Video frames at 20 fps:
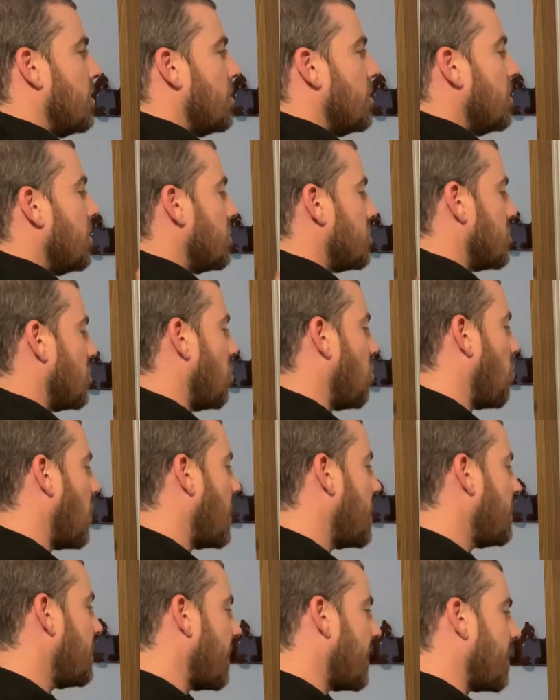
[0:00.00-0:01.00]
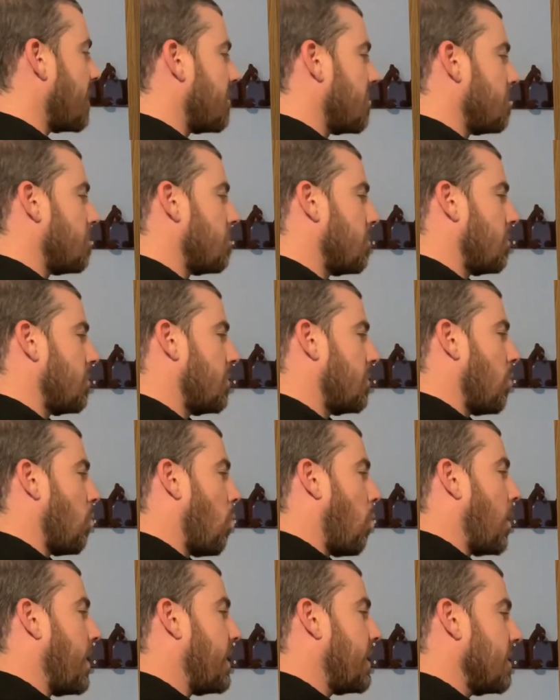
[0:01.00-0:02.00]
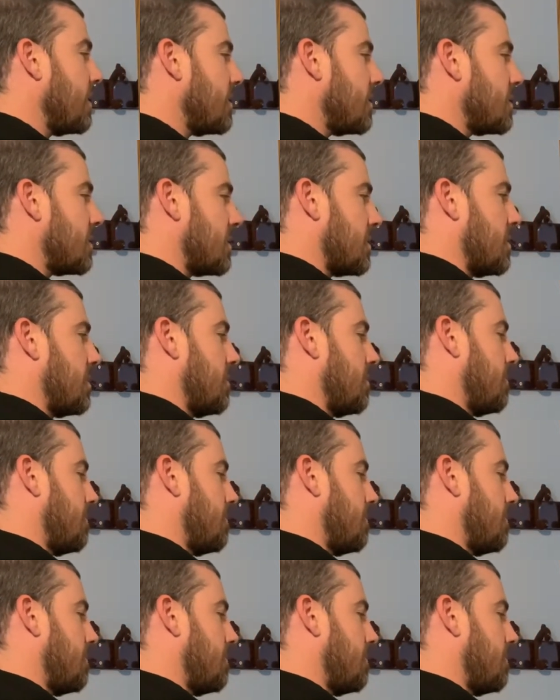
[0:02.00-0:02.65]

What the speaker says: So where they are the weakest,